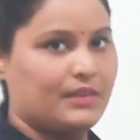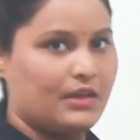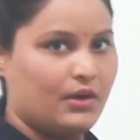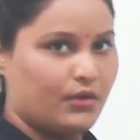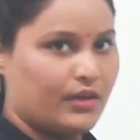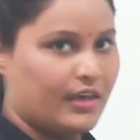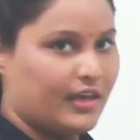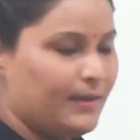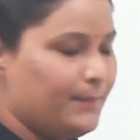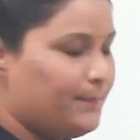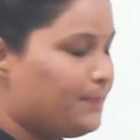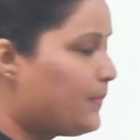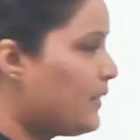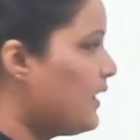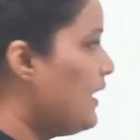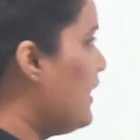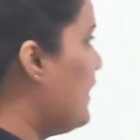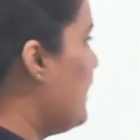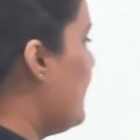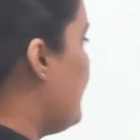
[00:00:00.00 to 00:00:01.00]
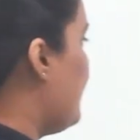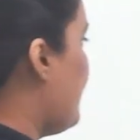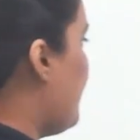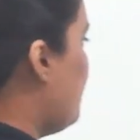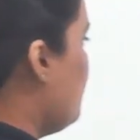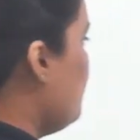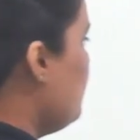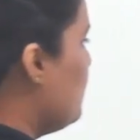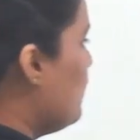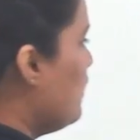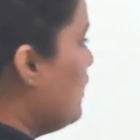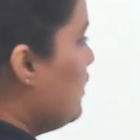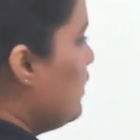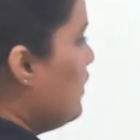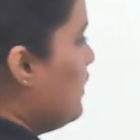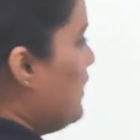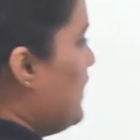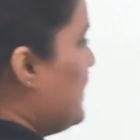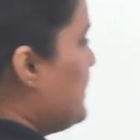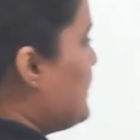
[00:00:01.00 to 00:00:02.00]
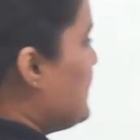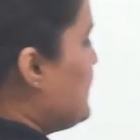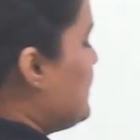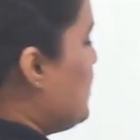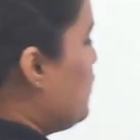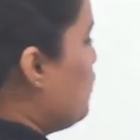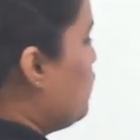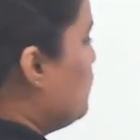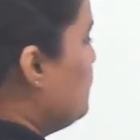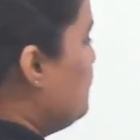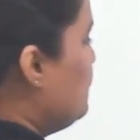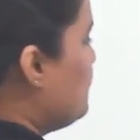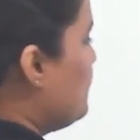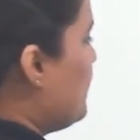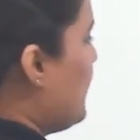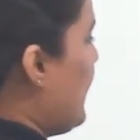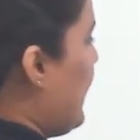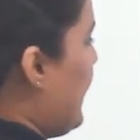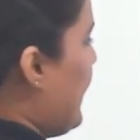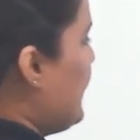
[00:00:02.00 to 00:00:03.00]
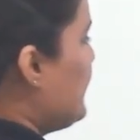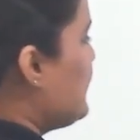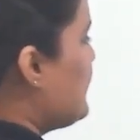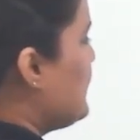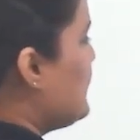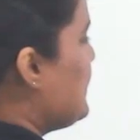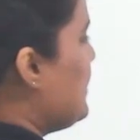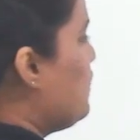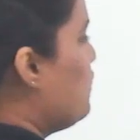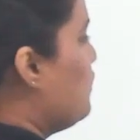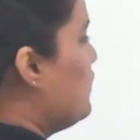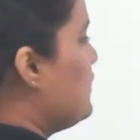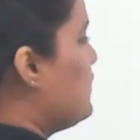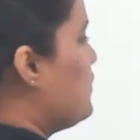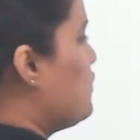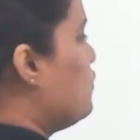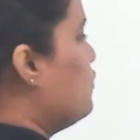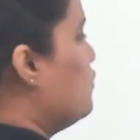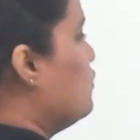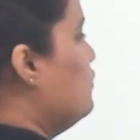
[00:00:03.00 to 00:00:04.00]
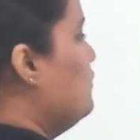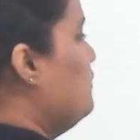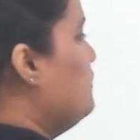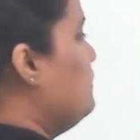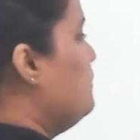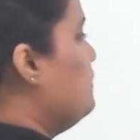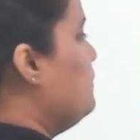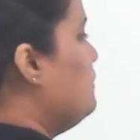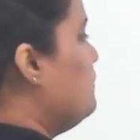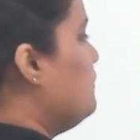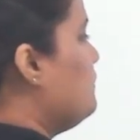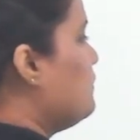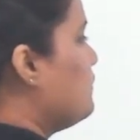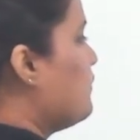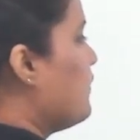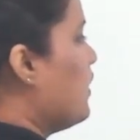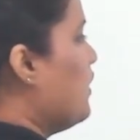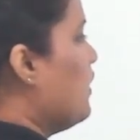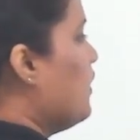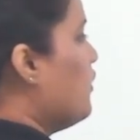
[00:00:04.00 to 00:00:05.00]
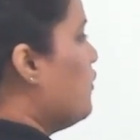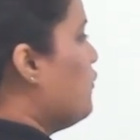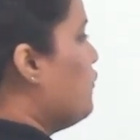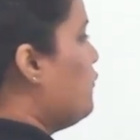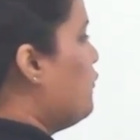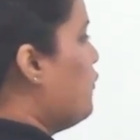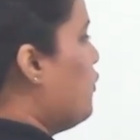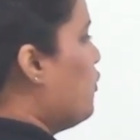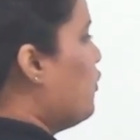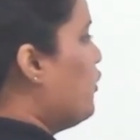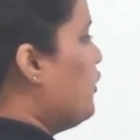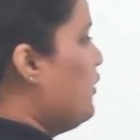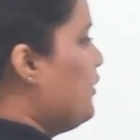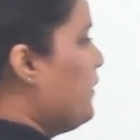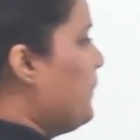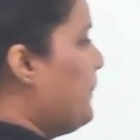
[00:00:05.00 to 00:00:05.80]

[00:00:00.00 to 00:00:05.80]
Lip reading: Okay. Now let's assume that x is equals to 4,